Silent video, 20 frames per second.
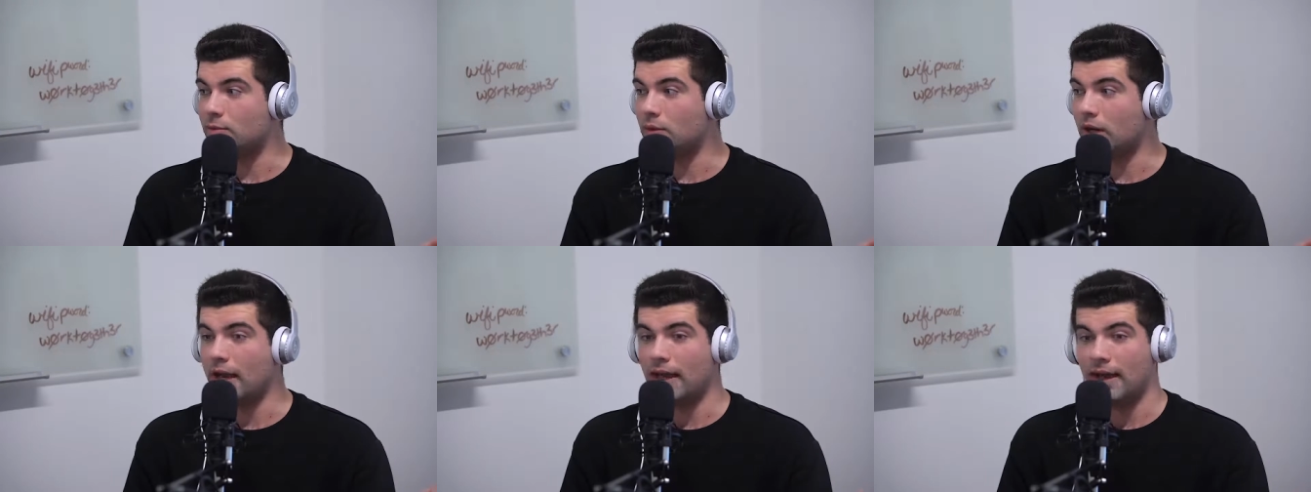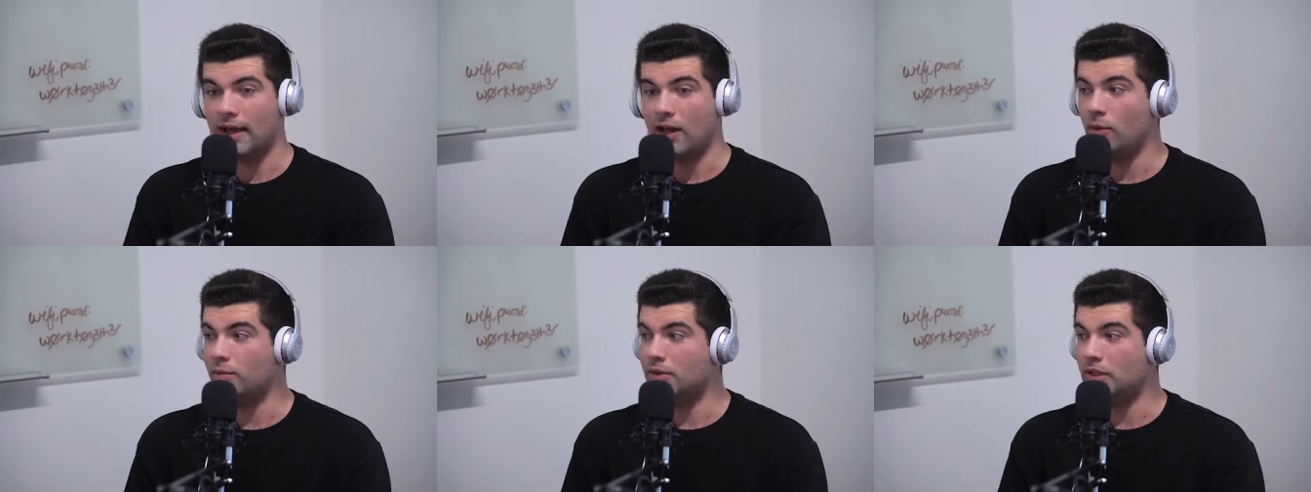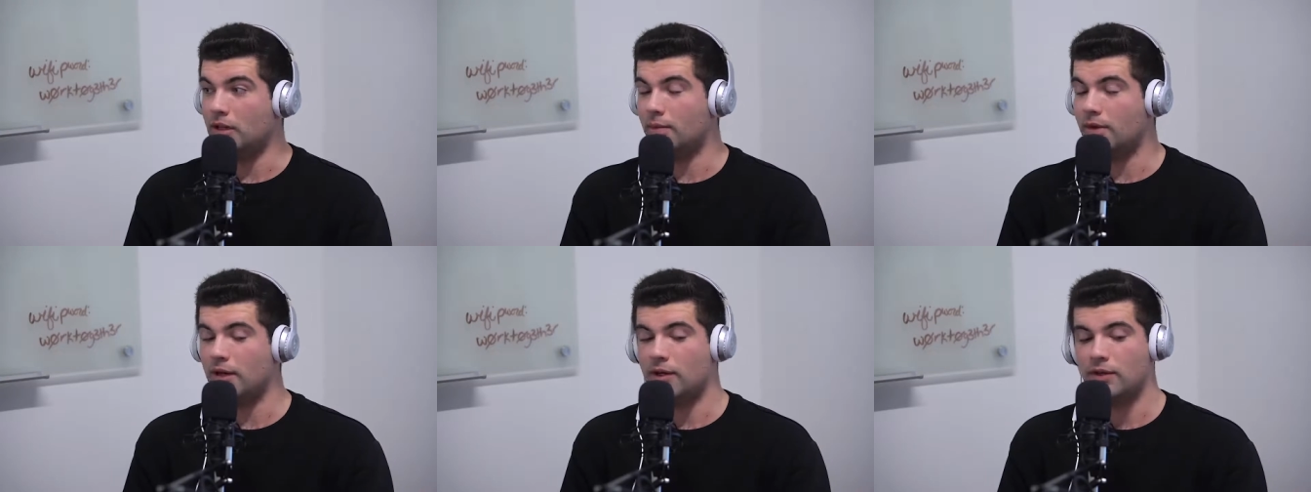but I helped
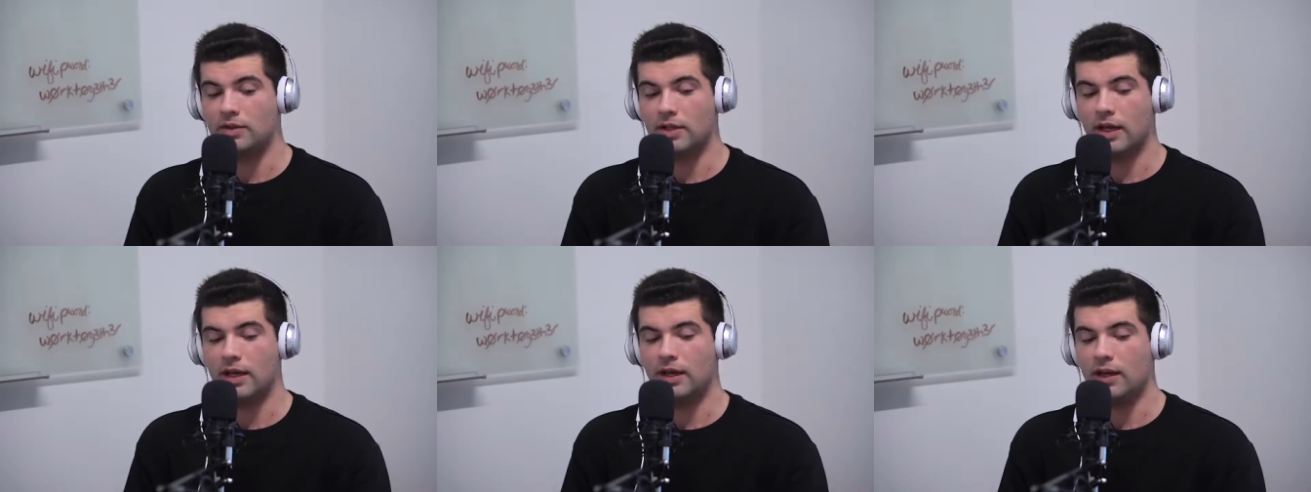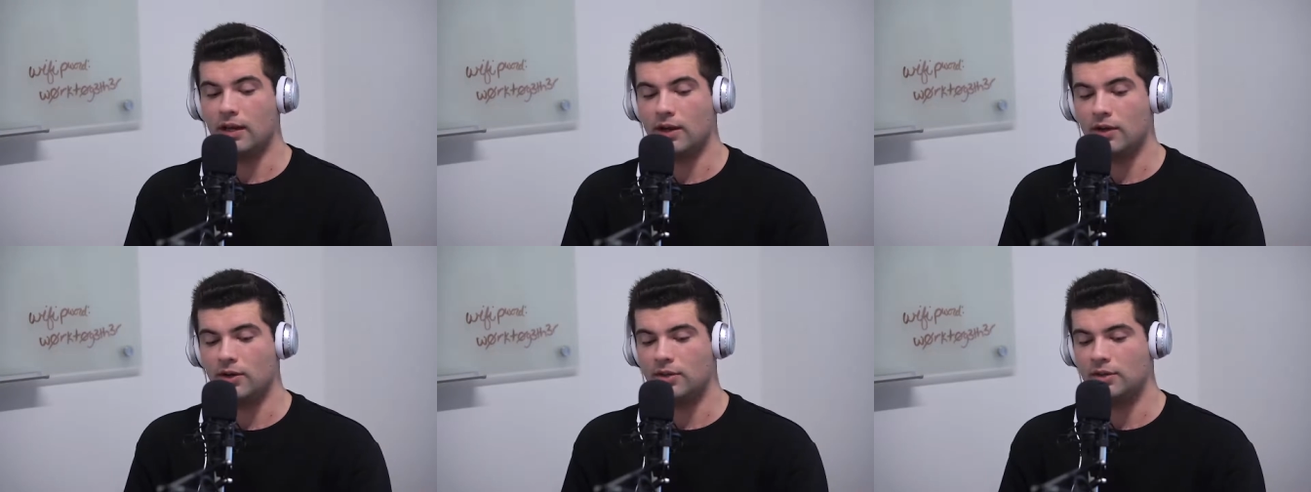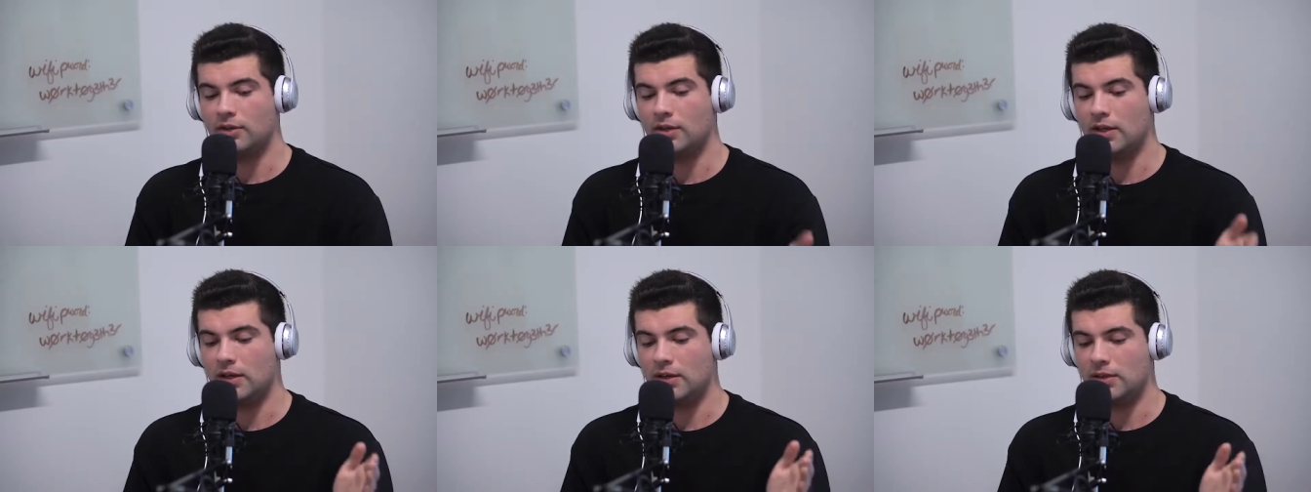him, and I was like,
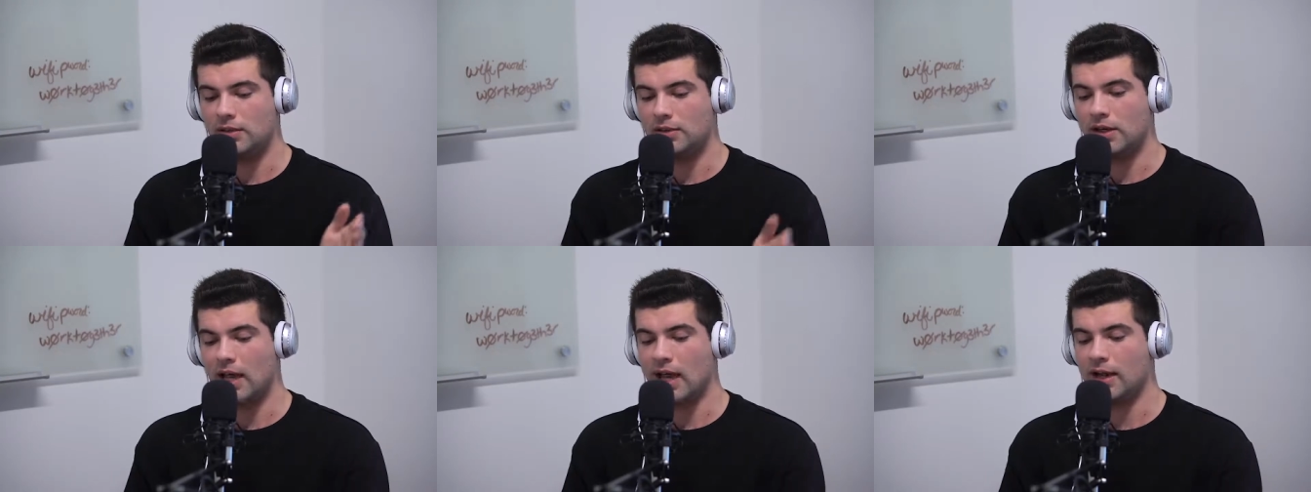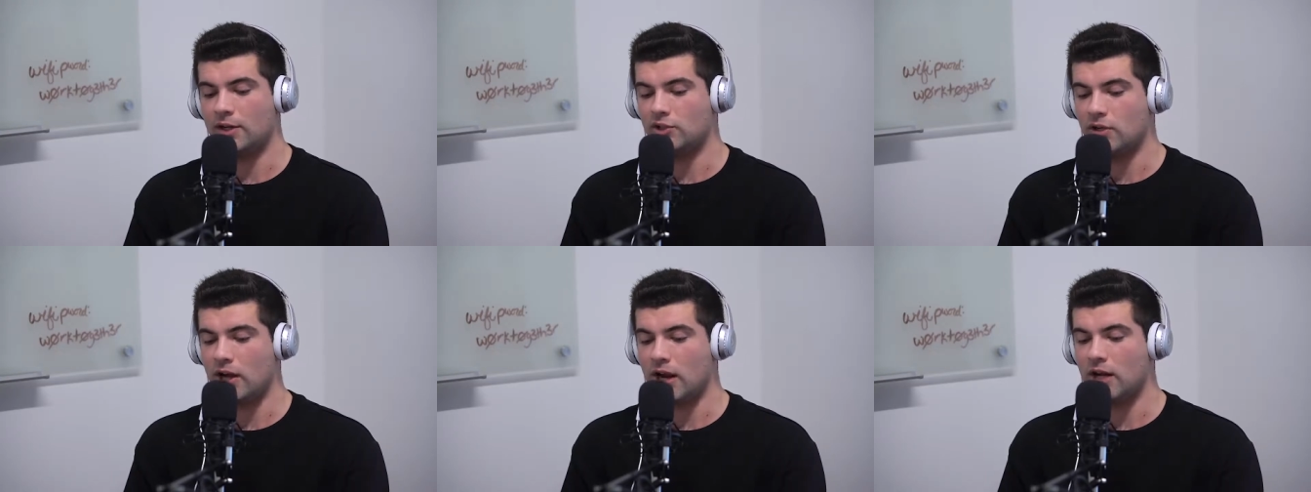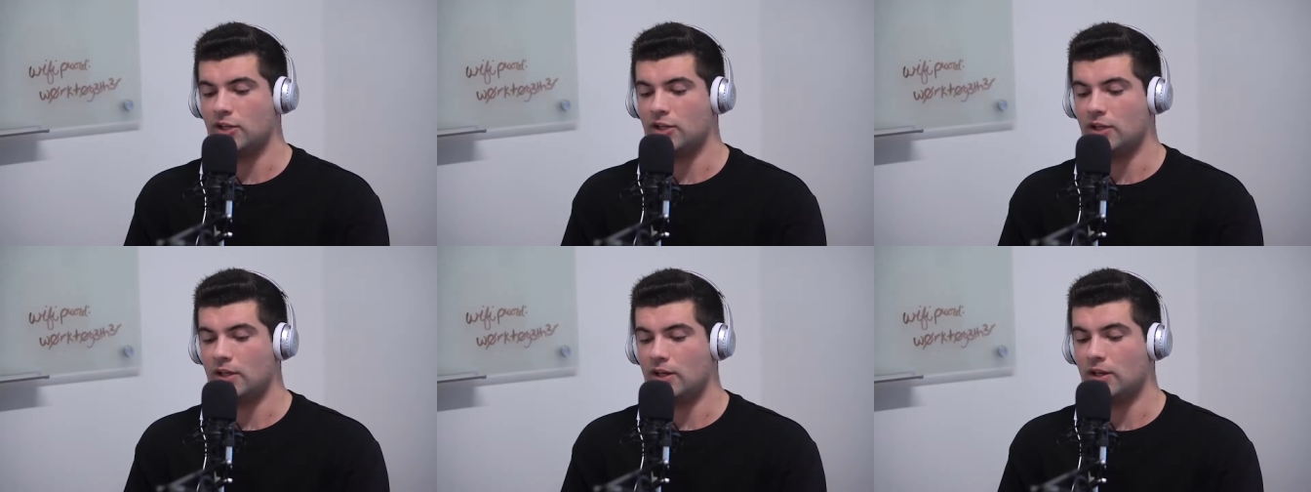here's the exact
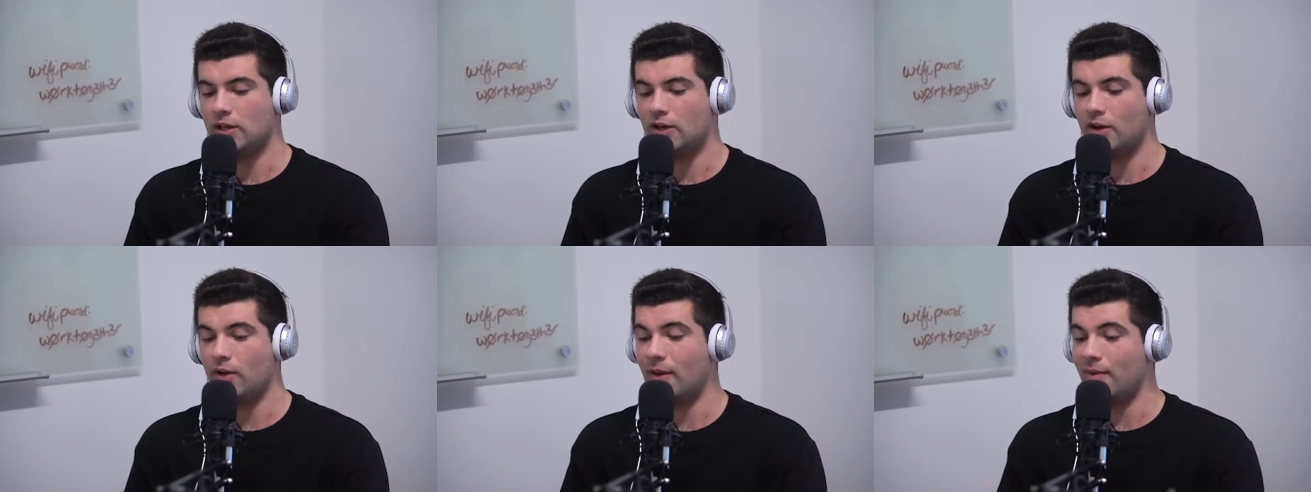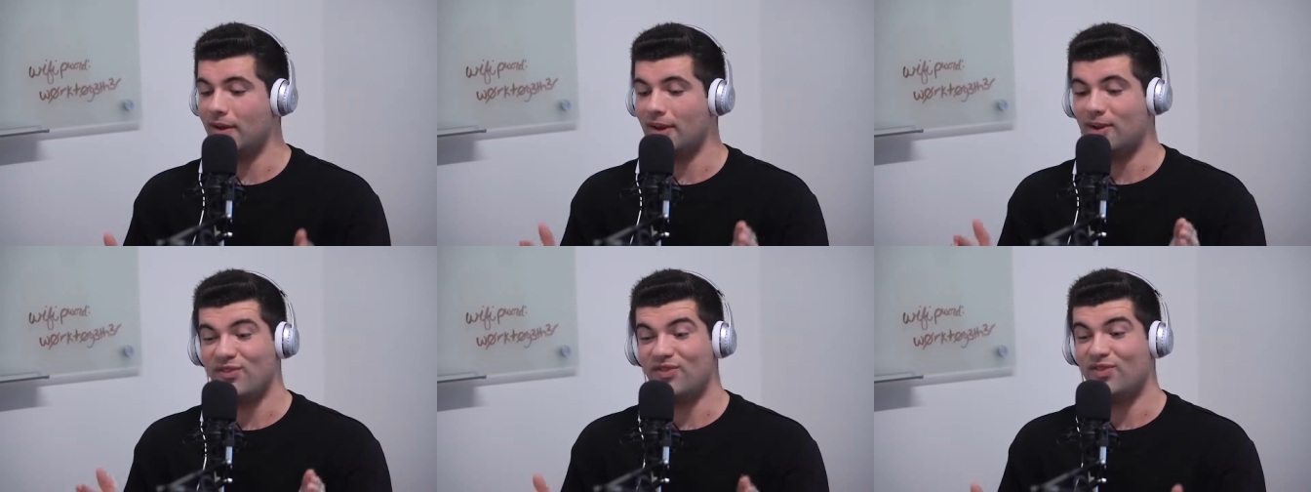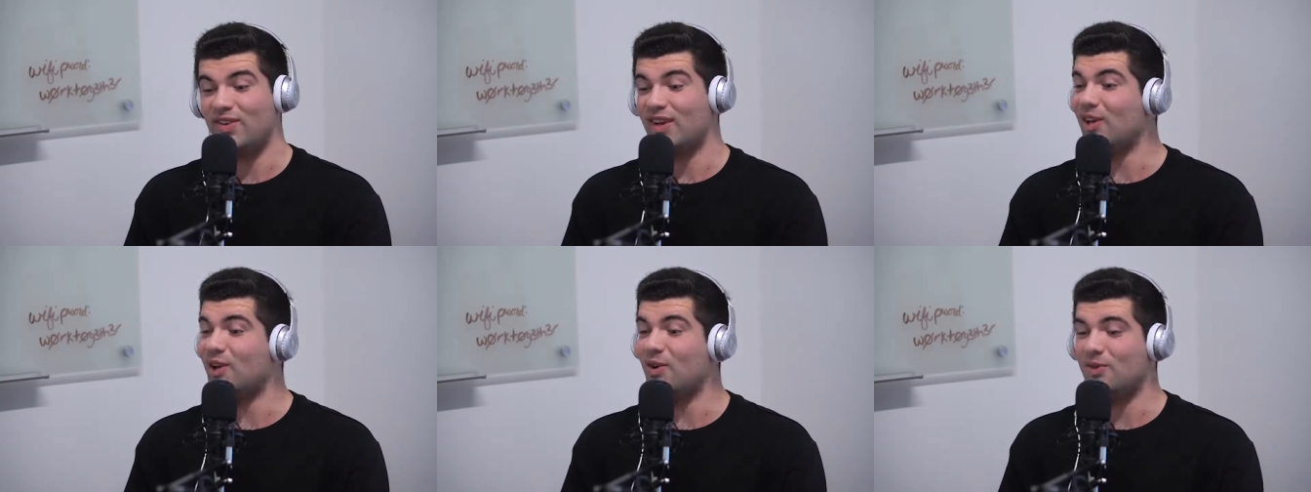strategy you need to do. I made a
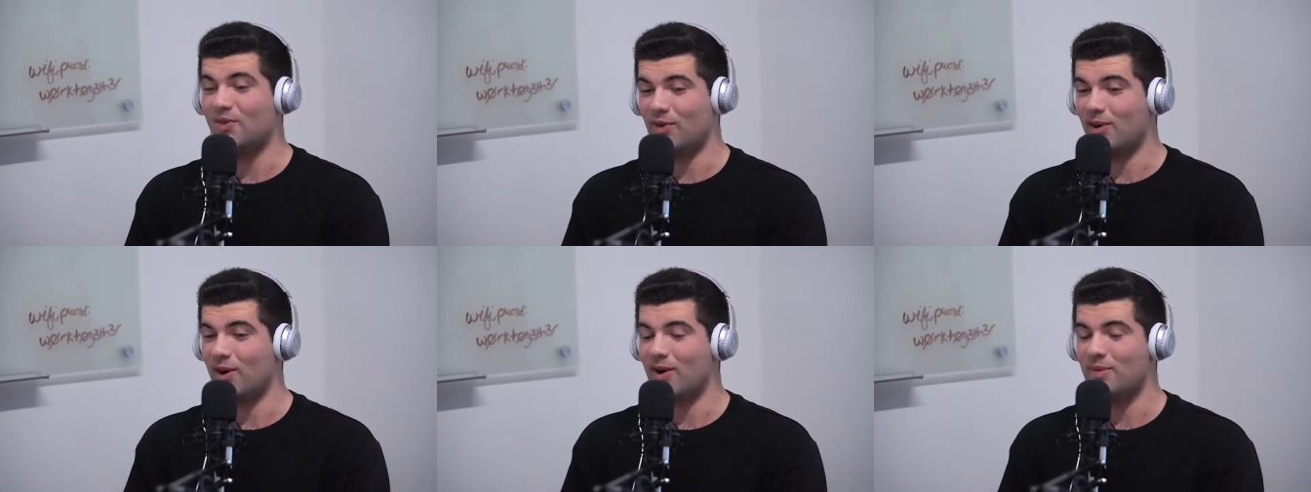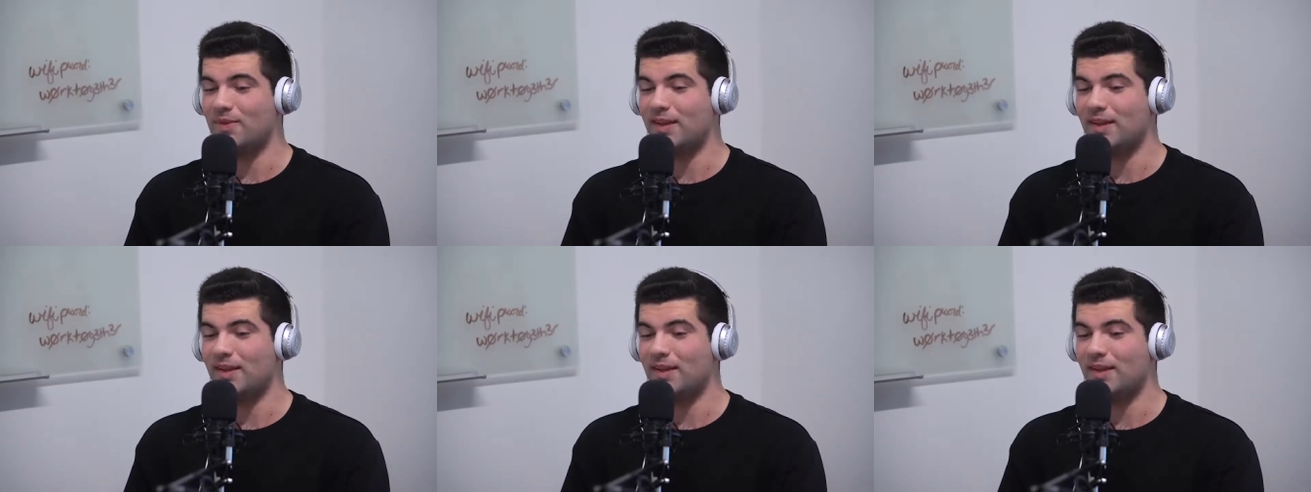video for him,